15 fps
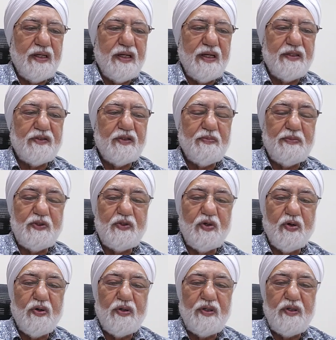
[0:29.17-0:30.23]
as the
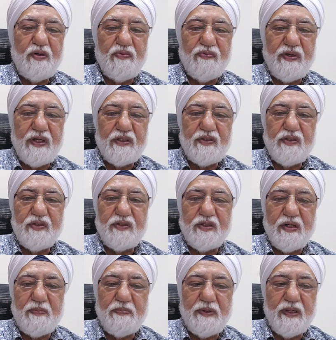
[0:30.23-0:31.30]
majority of taxes
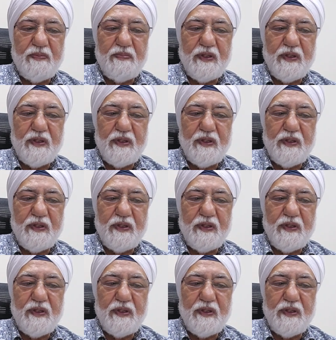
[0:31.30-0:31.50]
are paid